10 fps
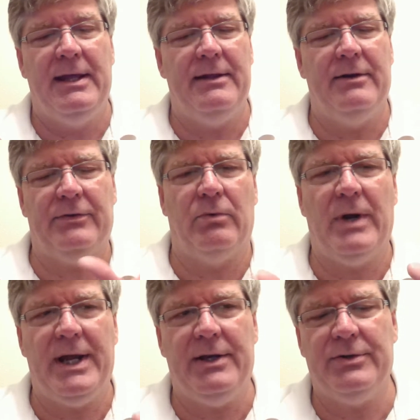there's a
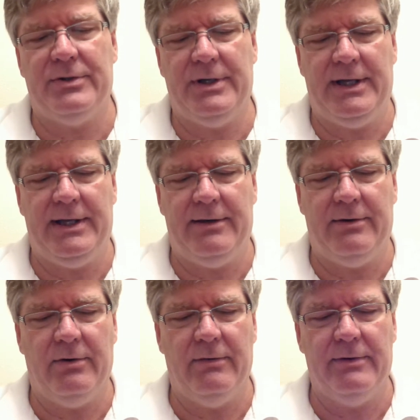range, and
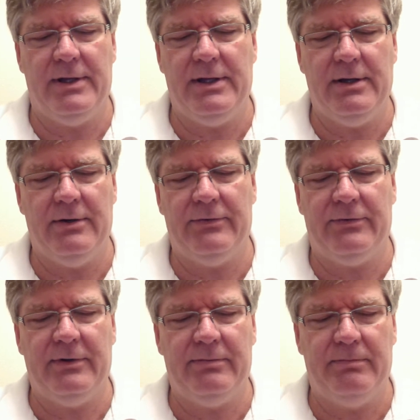over the years,
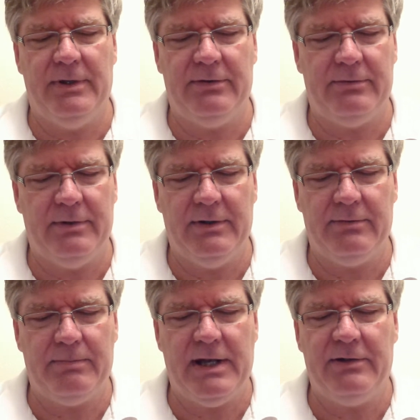this
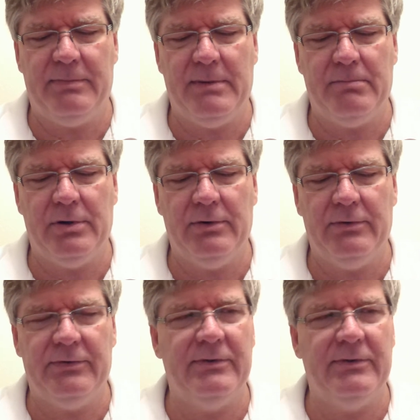pen has been produced since